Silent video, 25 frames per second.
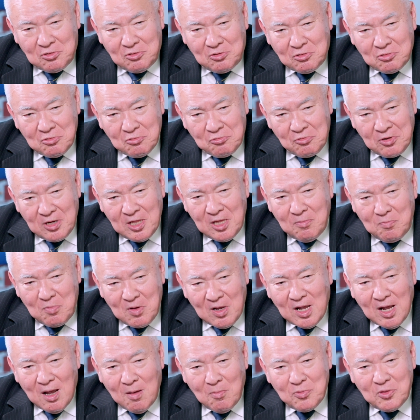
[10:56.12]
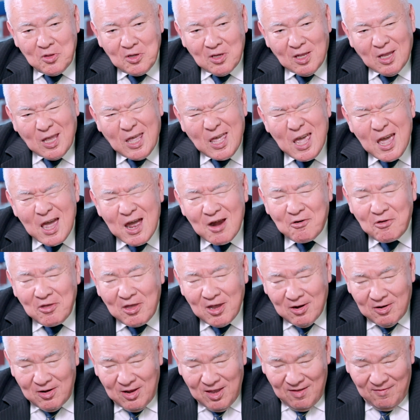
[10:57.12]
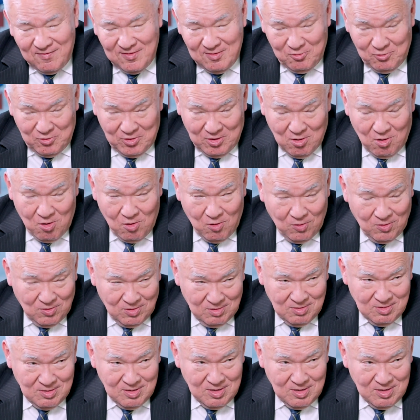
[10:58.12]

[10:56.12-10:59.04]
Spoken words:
to really become the carrier navy we call